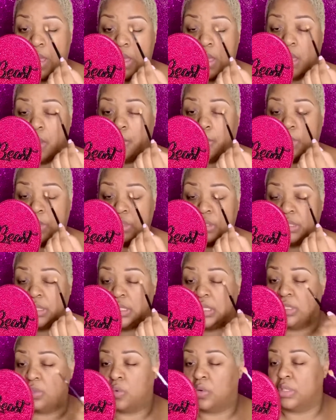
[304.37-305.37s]
But you'll see
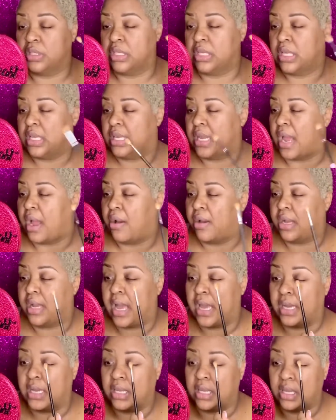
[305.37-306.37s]
towards the end how it
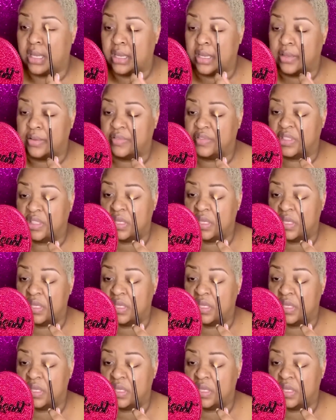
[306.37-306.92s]
kind of gives